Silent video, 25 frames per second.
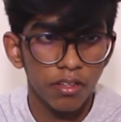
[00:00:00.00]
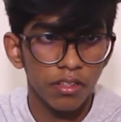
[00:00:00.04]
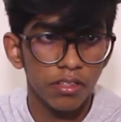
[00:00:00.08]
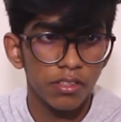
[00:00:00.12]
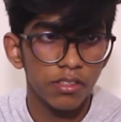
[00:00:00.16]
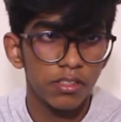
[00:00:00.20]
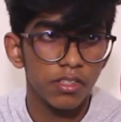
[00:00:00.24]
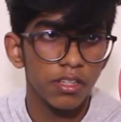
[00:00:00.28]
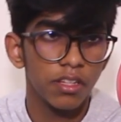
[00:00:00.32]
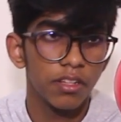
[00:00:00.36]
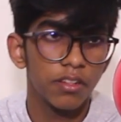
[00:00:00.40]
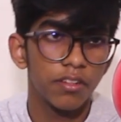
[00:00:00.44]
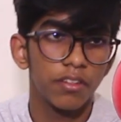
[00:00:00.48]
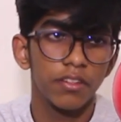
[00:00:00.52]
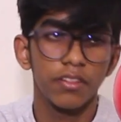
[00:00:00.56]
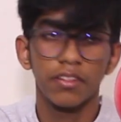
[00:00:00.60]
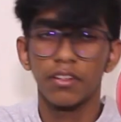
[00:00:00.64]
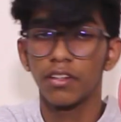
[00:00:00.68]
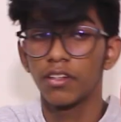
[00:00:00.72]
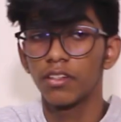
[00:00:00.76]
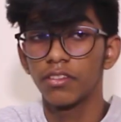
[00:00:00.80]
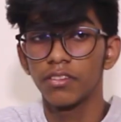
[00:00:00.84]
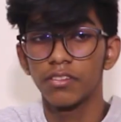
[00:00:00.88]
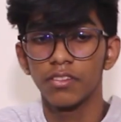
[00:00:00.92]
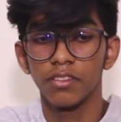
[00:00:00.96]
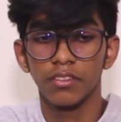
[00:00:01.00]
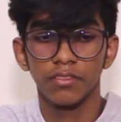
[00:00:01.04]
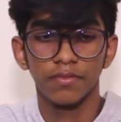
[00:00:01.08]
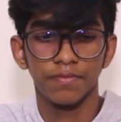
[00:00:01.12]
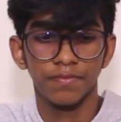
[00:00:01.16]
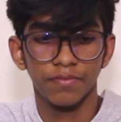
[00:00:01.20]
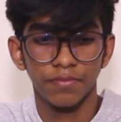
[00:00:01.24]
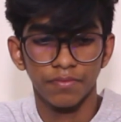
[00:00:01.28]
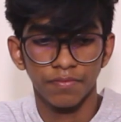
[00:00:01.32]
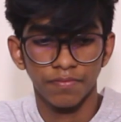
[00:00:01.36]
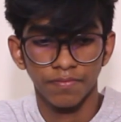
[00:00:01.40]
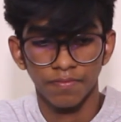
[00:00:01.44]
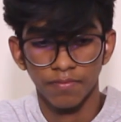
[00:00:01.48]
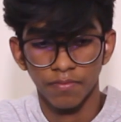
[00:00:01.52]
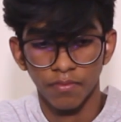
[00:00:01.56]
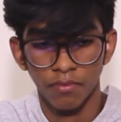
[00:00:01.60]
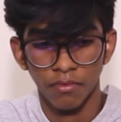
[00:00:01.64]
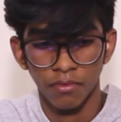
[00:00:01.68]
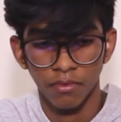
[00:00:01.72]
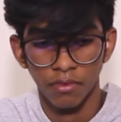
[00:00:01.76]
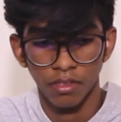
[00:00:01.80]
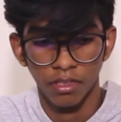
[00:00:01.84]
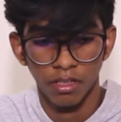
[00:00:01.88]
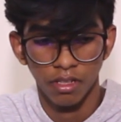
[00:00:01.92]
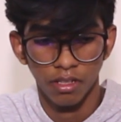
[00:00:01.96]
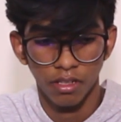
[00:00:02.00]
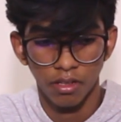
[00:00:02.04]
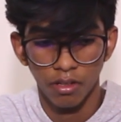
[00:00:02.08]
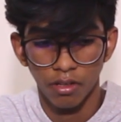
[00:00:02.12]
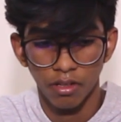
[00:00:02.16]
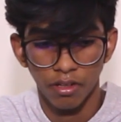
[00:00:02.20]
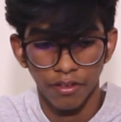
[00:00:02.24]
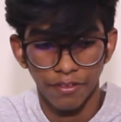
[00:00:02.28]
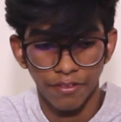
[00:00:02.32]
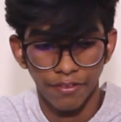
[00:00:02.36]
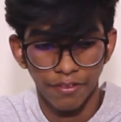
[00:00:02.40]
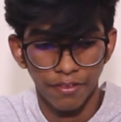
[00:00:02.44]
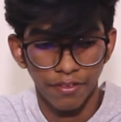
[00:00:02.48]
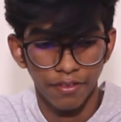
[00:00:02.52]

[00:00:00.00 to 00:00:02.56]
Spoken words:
See it releasing a lot